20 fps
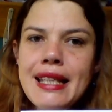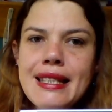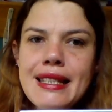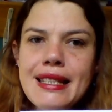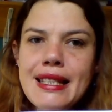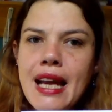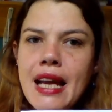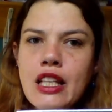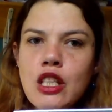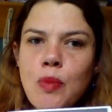
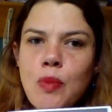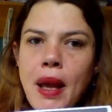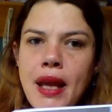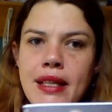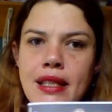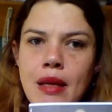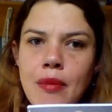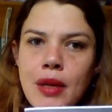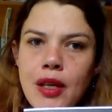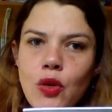stage,
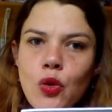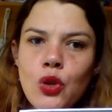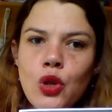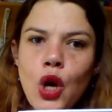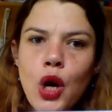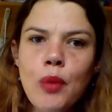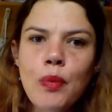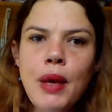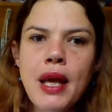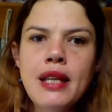pandemic or
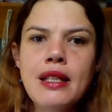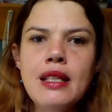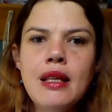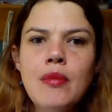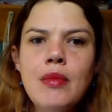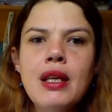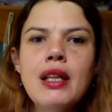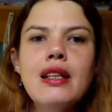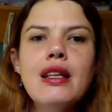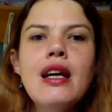no
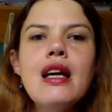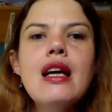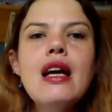pandemic.